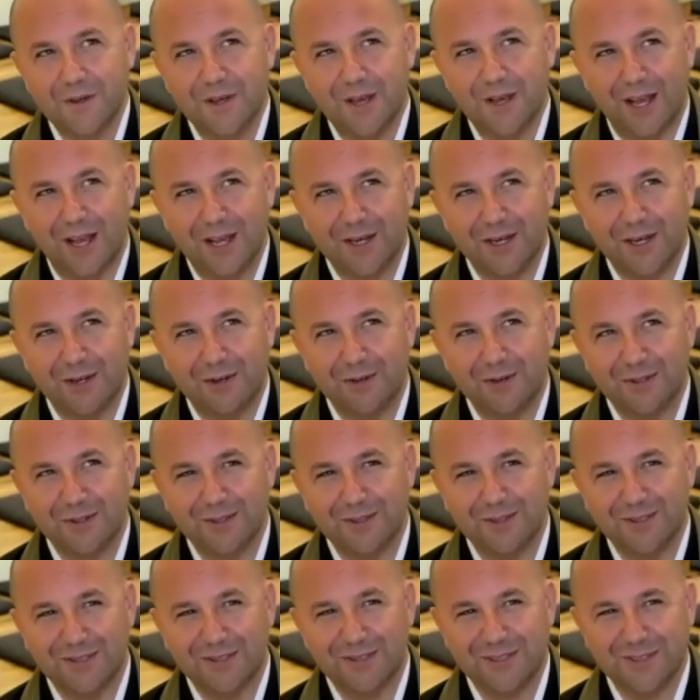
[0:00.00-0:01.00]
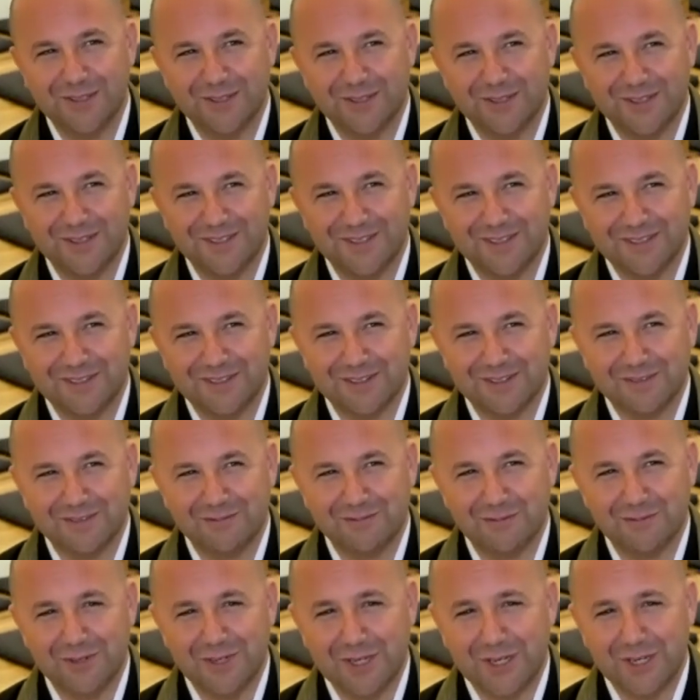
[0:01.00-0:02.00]
I know
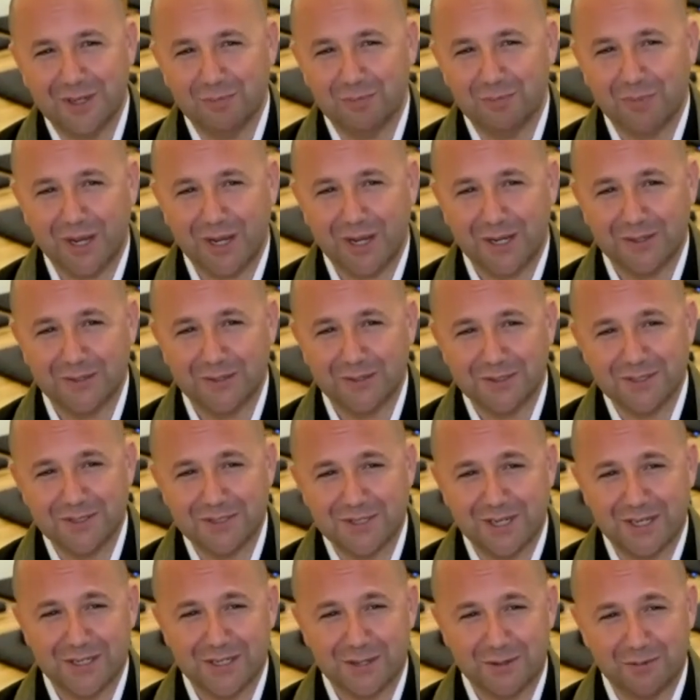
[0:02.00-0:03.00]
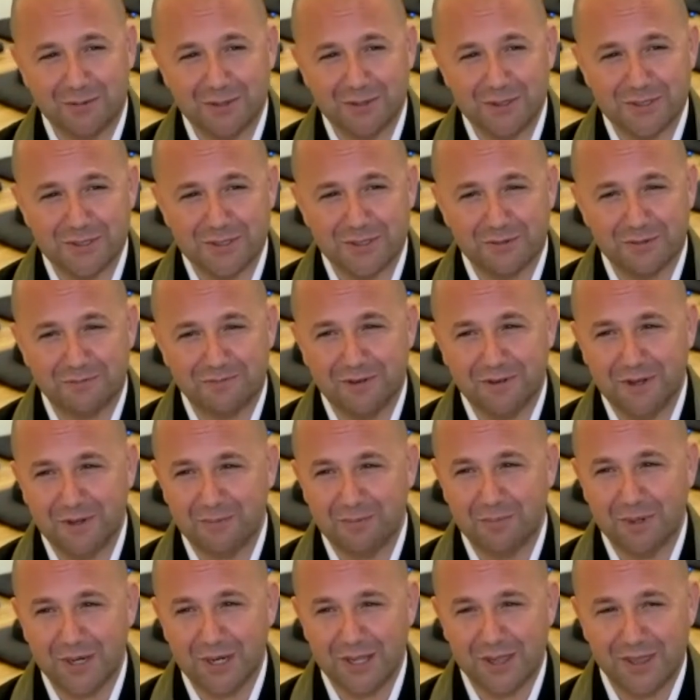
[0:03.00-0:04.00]
reading bios is not always so fun,
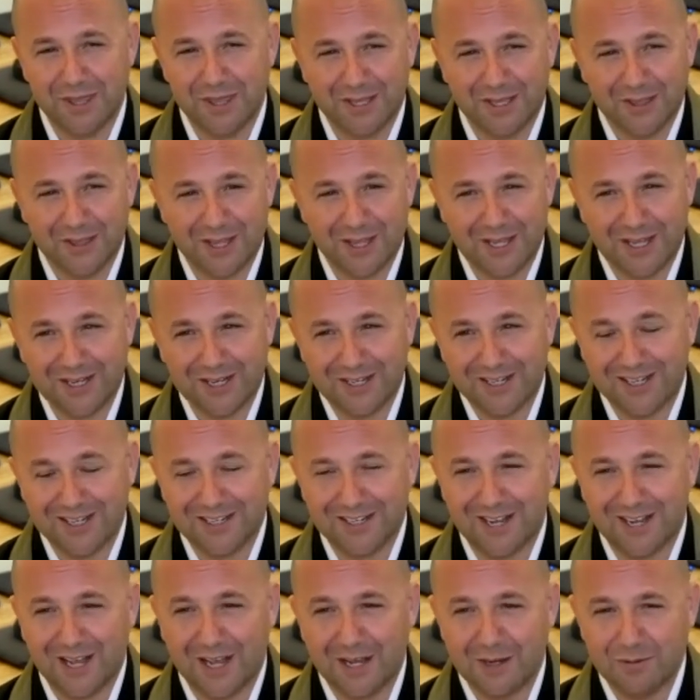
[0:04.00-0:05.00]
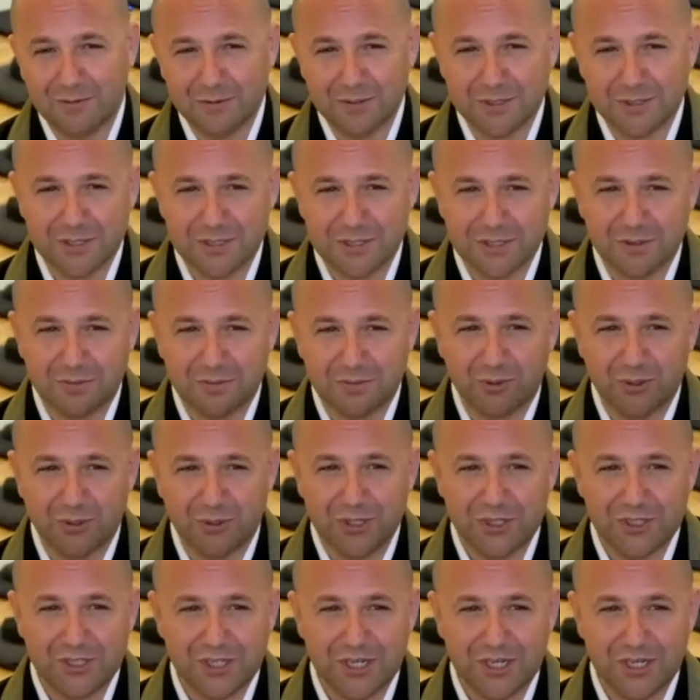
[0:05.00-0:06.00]
but I think that I was just
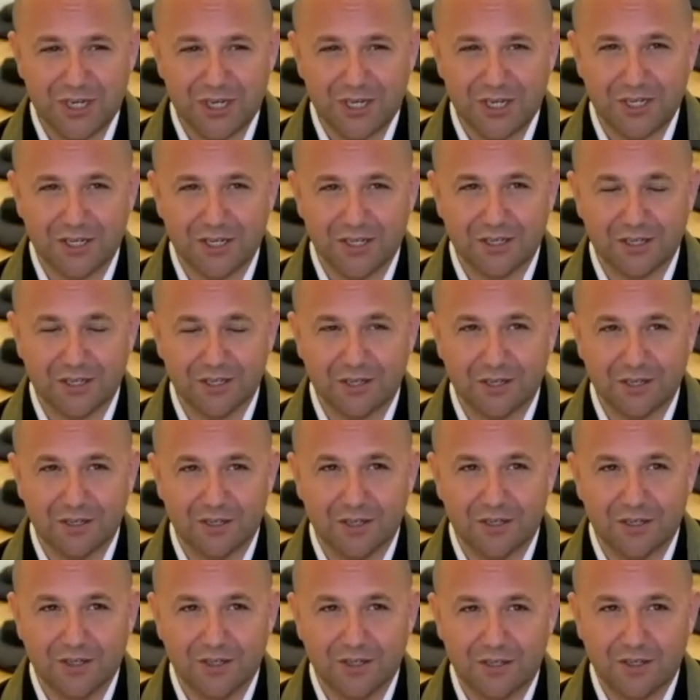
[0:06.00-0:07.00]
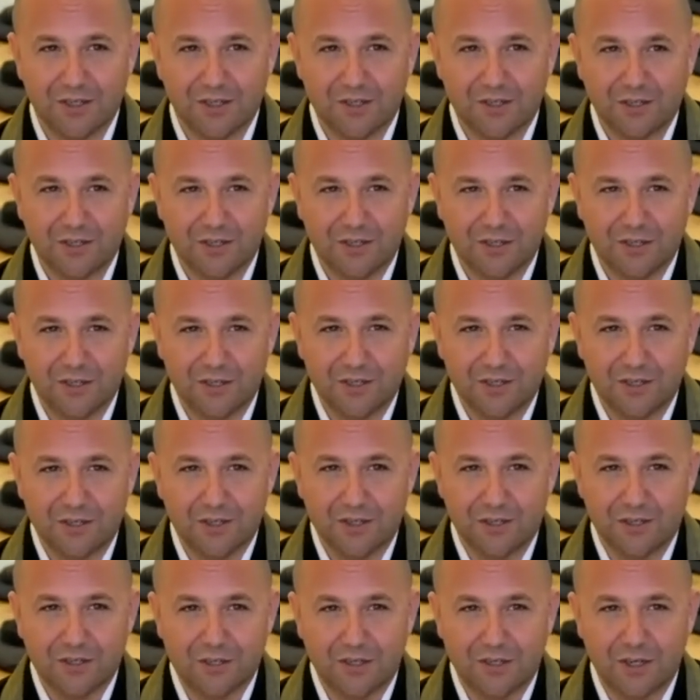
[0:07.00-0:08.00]
appreciating,
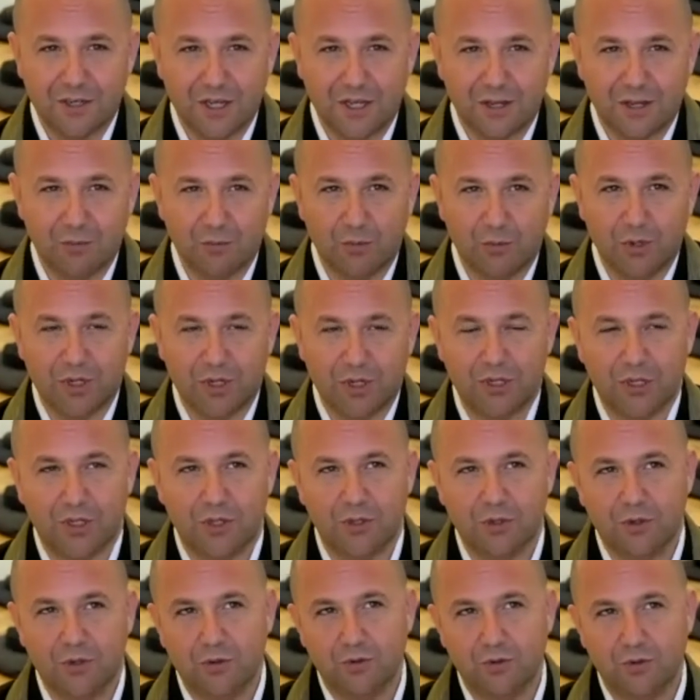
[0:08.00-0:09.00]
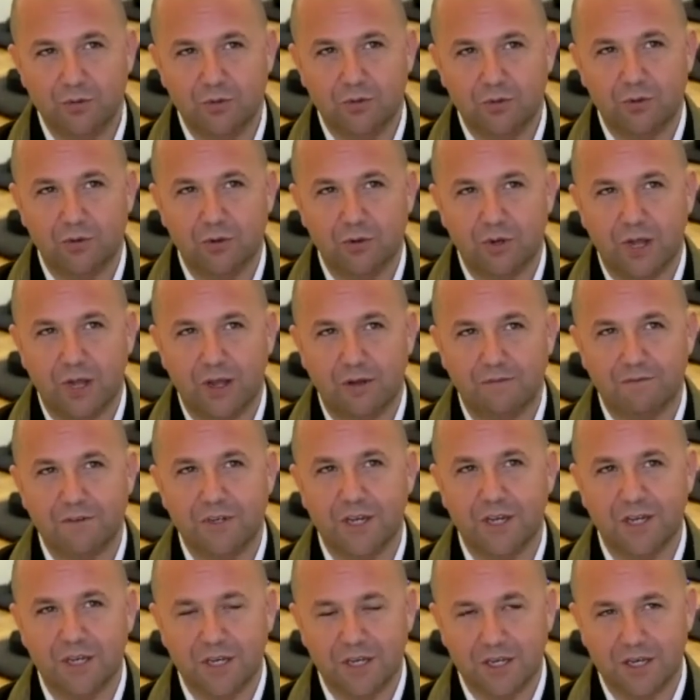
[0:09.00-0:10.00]
Diane, what you have
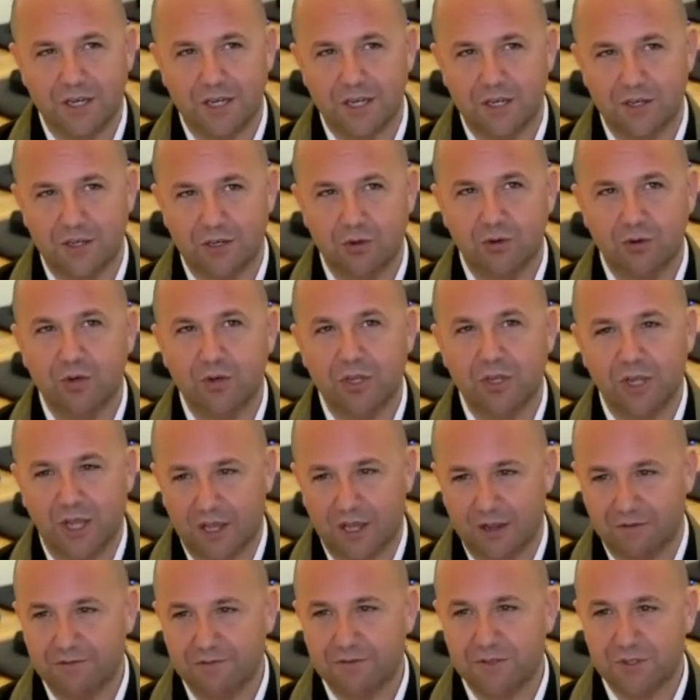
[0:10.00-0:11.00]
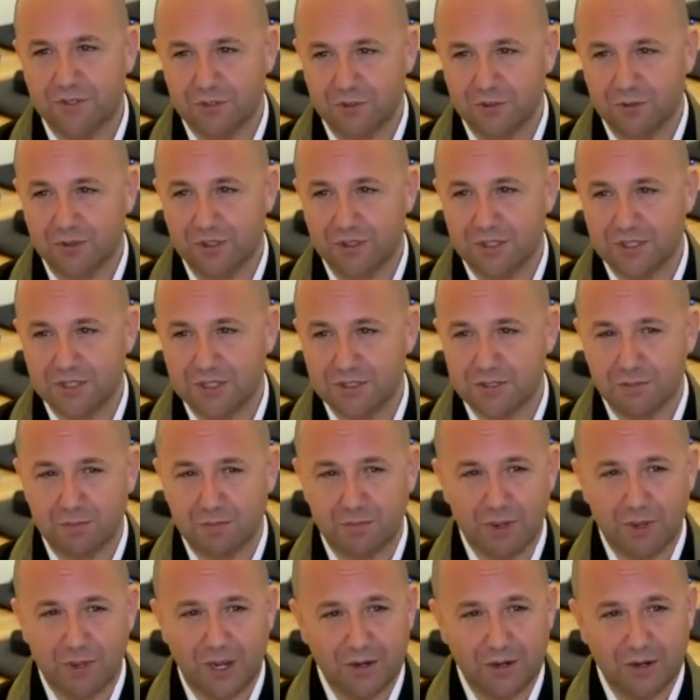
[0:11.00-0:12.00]
done in your life too, is
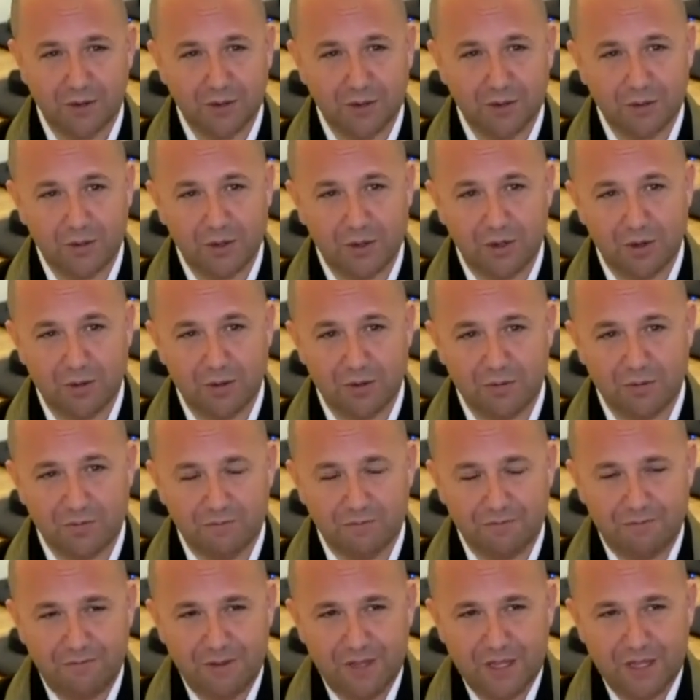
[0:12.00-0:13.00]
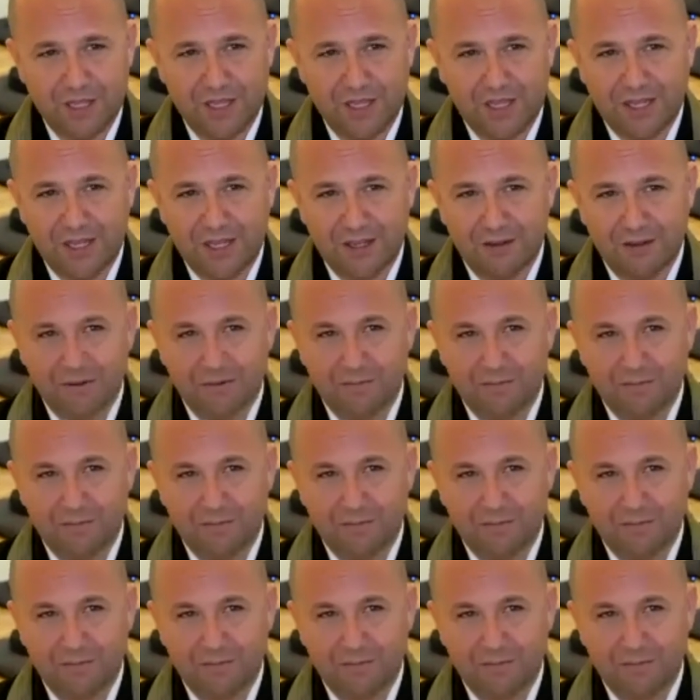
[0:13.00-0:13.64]
about feeling,